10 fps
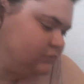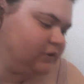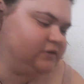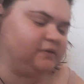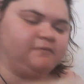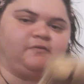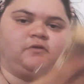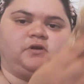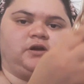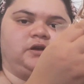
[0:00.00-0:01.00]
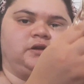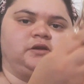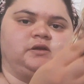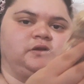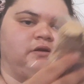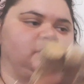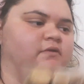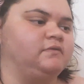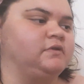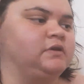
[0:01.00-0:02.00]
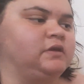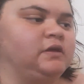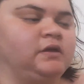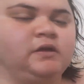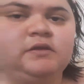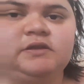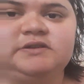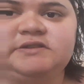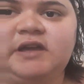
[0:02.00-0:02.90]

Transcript: Picked up four of these